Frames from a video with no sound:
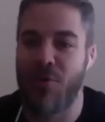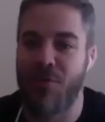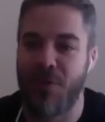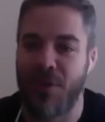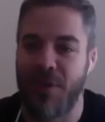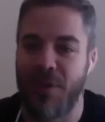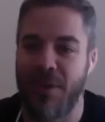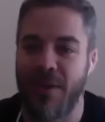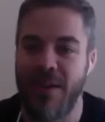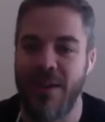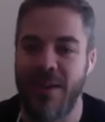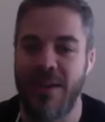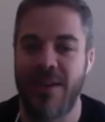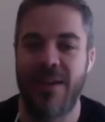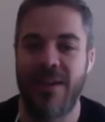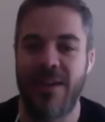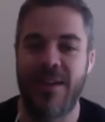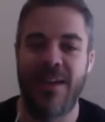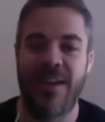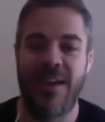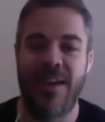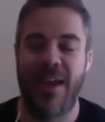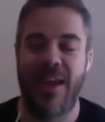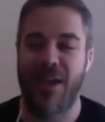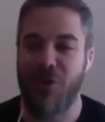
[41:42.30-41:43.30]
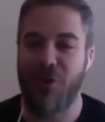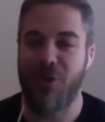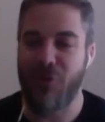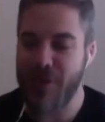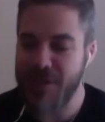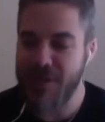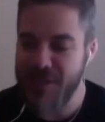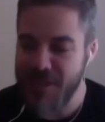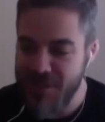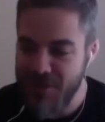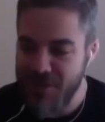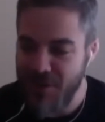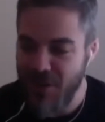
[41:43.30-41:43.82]
and increase
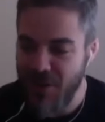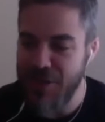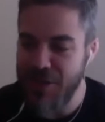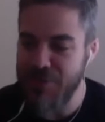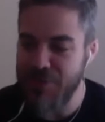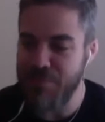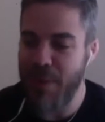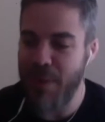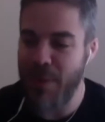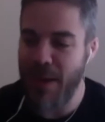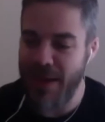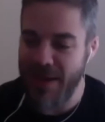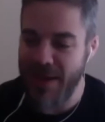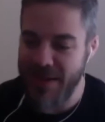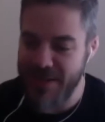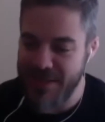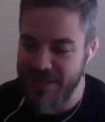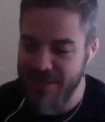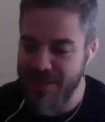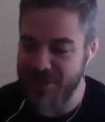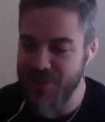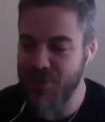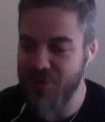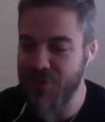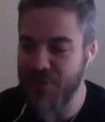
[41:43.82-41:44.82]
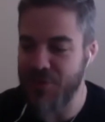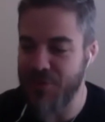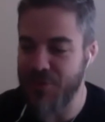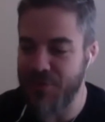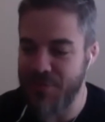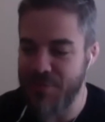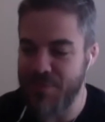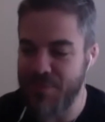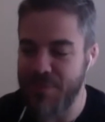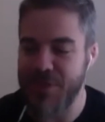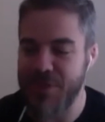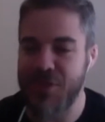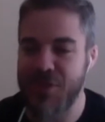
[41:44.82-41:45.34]
his knowledge base and sort of
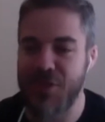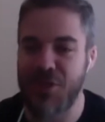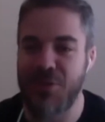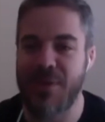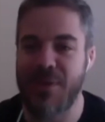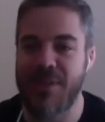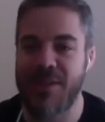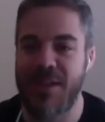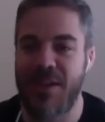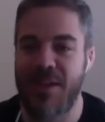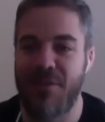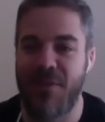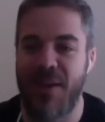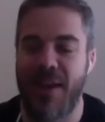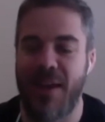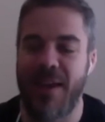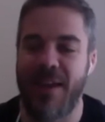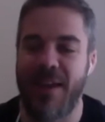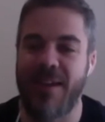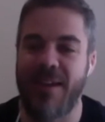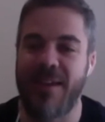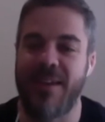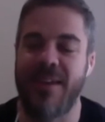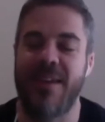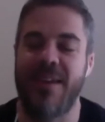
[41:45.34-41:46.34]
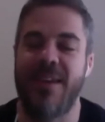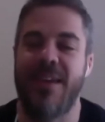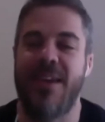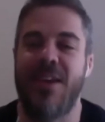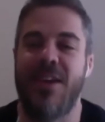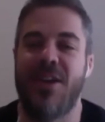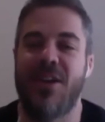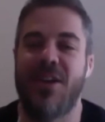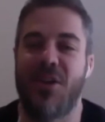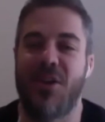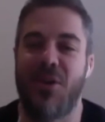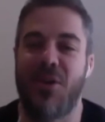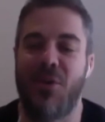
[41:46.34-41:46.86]
pursue his athletic
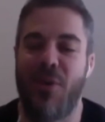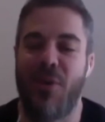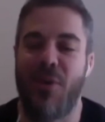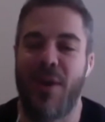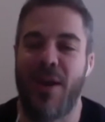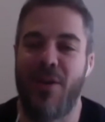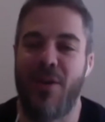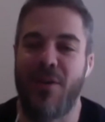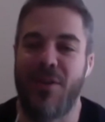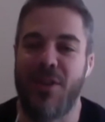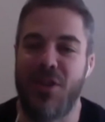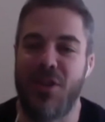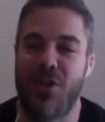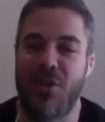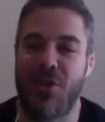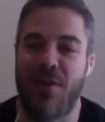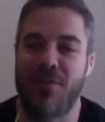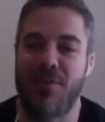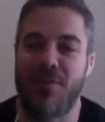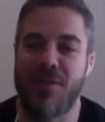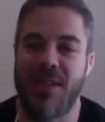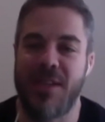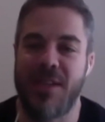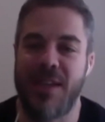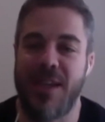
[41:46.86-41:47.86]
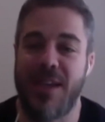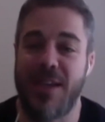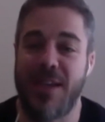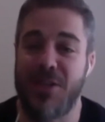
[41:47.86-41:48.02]
career in the UFC.